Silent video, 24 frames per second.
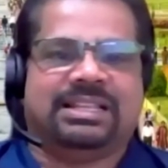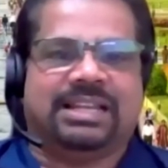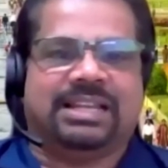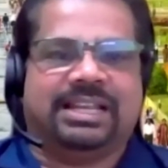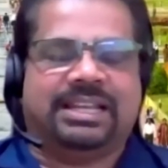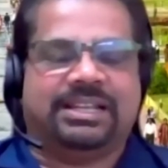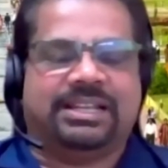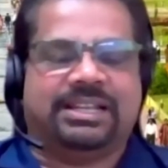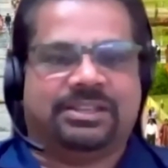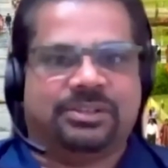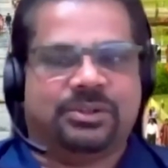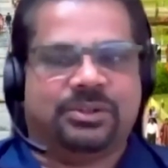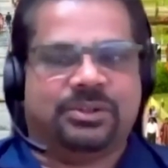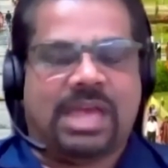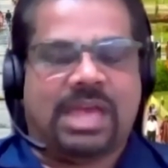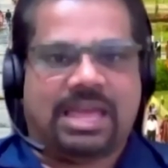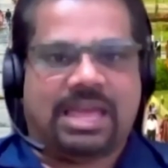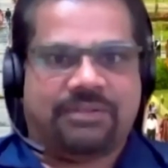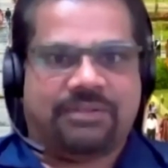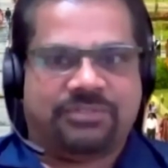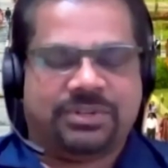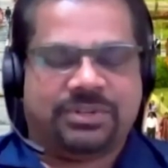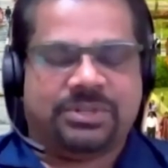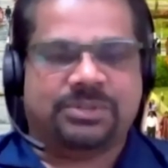right? You
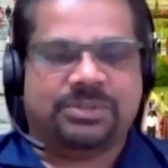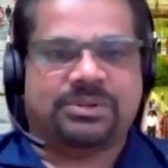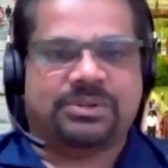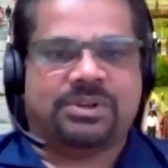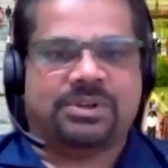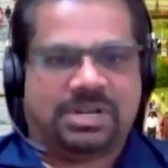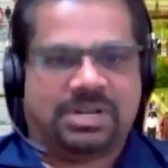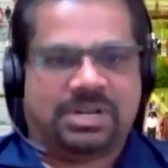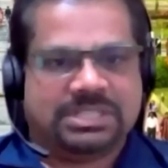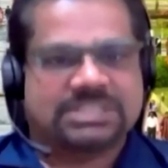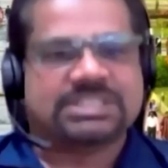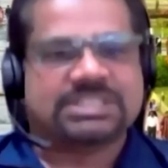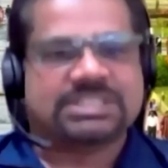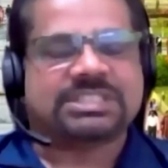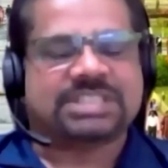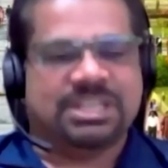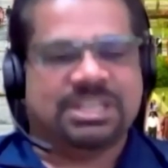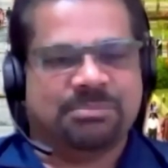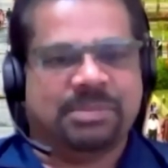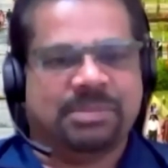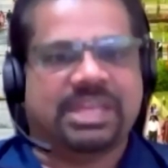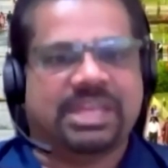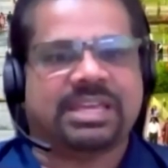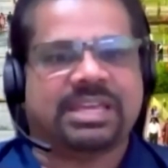have to
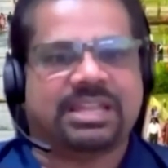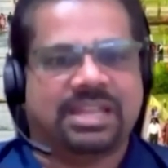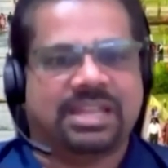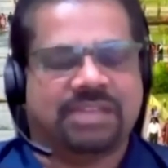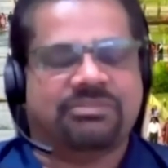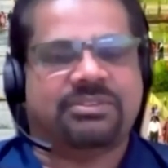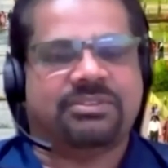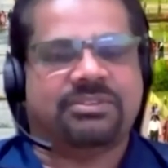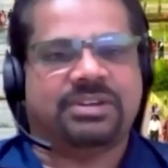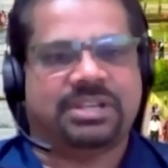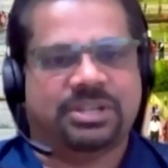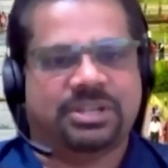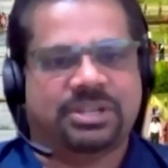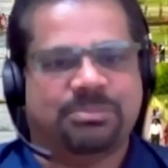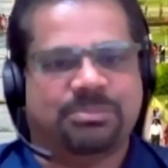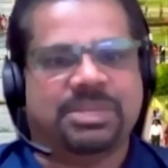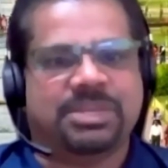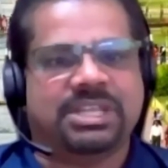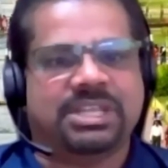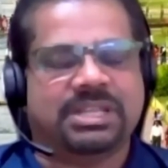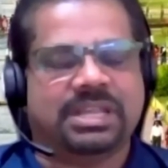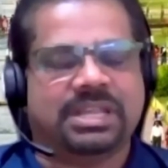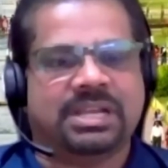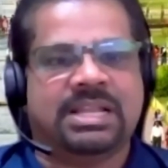consciously make an effort to be there.